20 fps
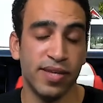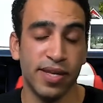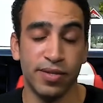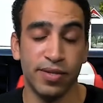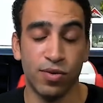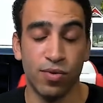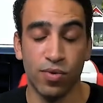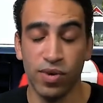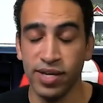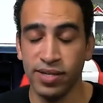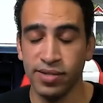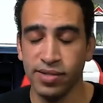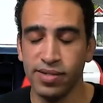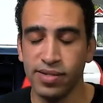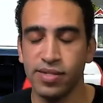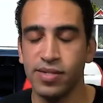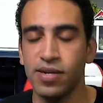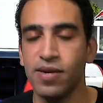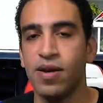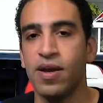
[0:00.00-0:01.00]
and
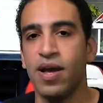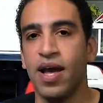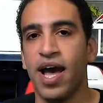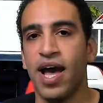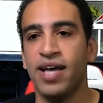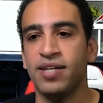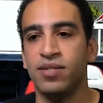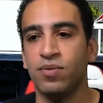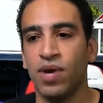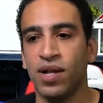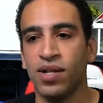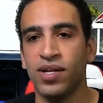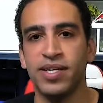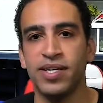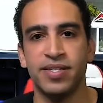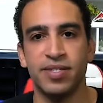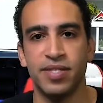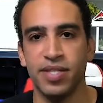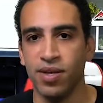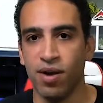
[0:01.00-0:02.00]
coins, as well
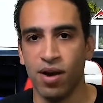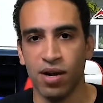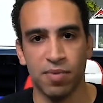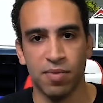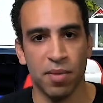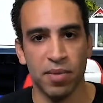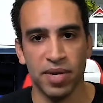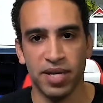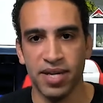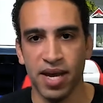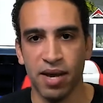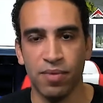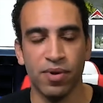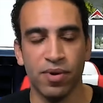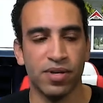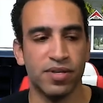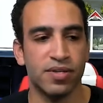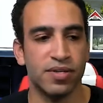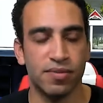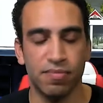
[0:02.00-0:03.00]
as the ARK Public
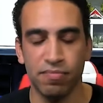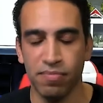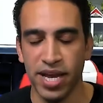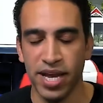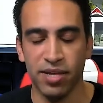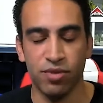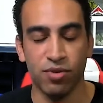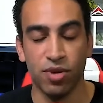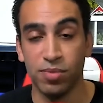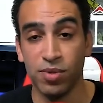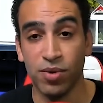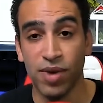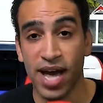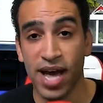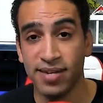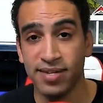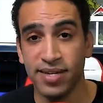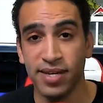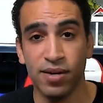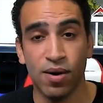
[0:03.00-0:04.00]
Network's main crypto
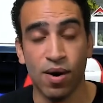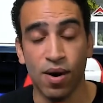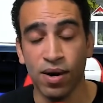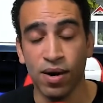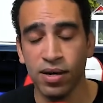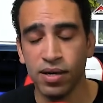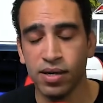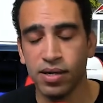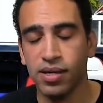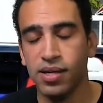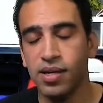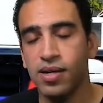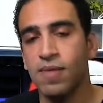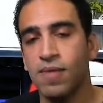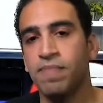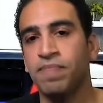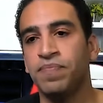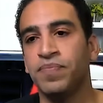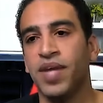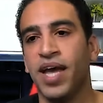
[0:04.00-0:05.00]
asset, ARK.
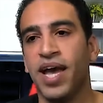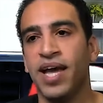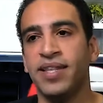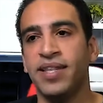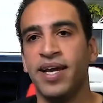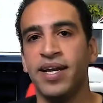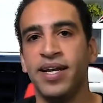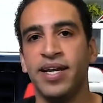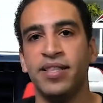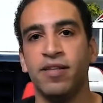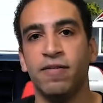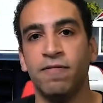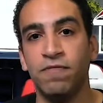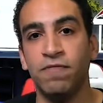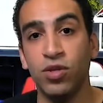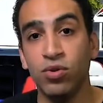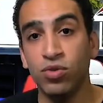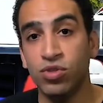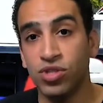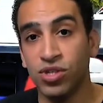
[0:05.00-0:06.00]
And then in the
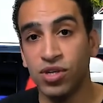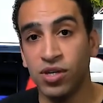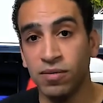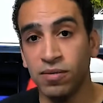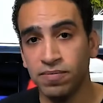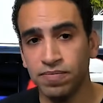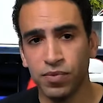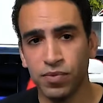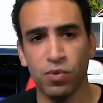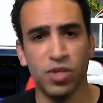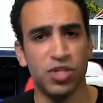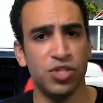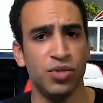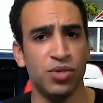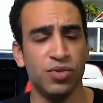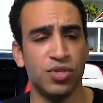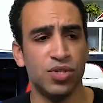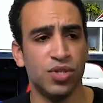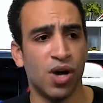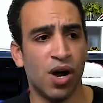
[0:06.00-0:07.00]
future, which
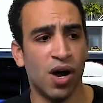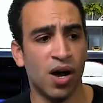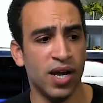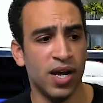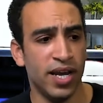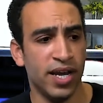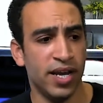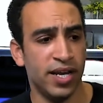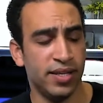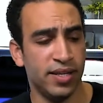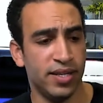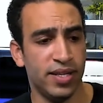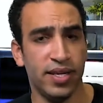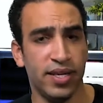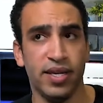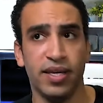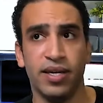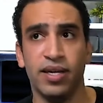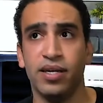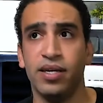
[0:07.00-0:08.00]
you saw in
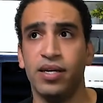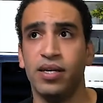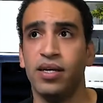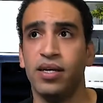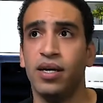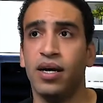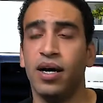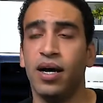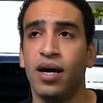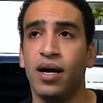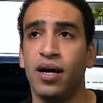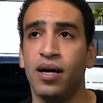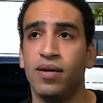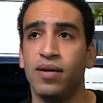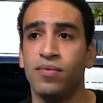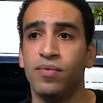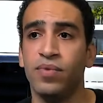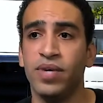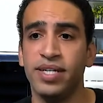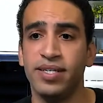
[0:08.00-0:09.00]
the
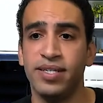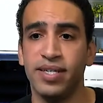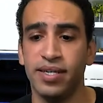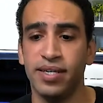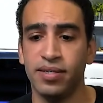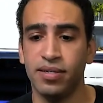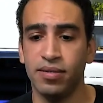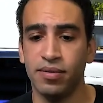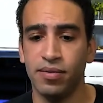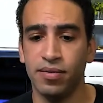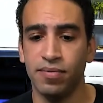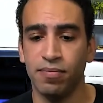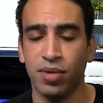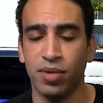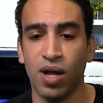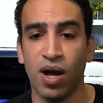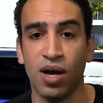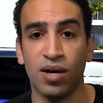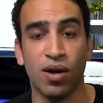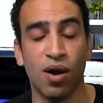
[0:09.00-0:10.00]
recent
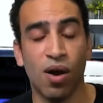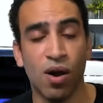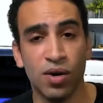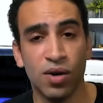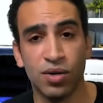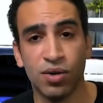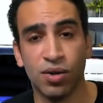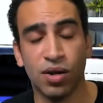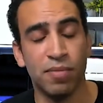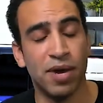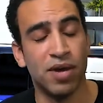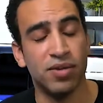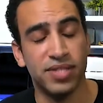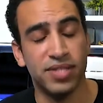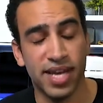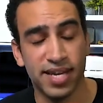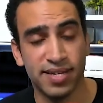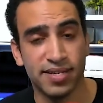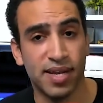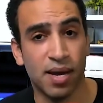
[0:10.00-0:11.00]
blog article about
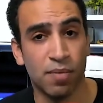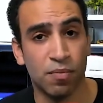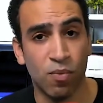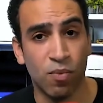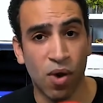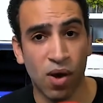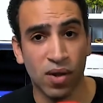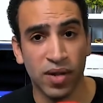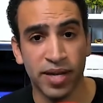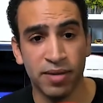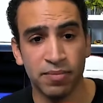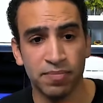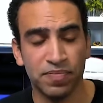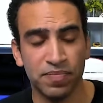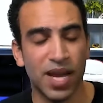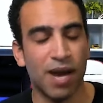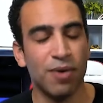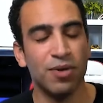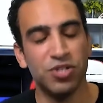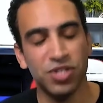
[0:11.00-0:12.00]
desktop wallet,
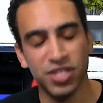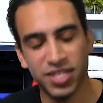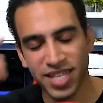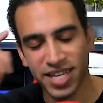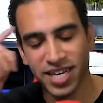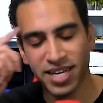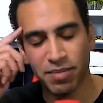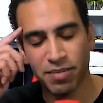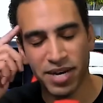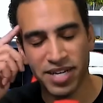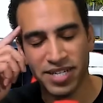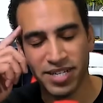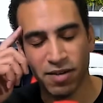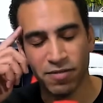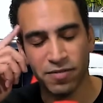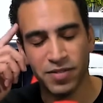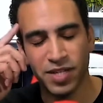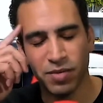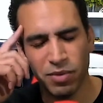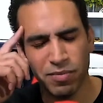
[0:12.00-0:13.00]
I was just thinking to
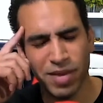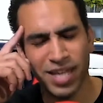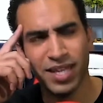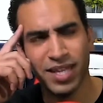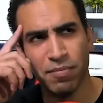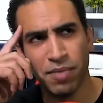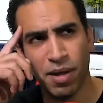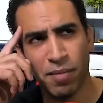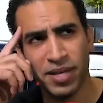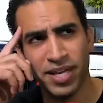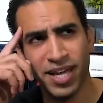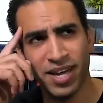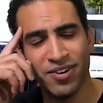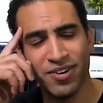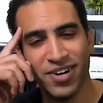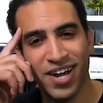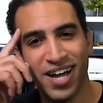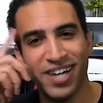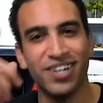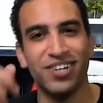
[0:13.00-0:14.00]
myself, did we make that public yet
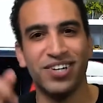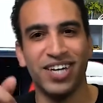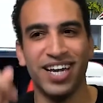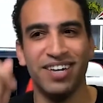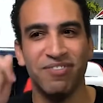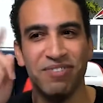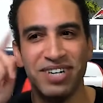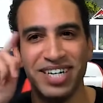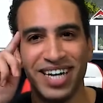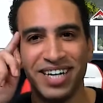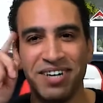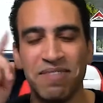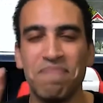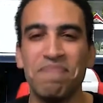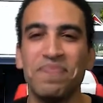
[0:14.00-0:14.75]
or not? Okay, we did.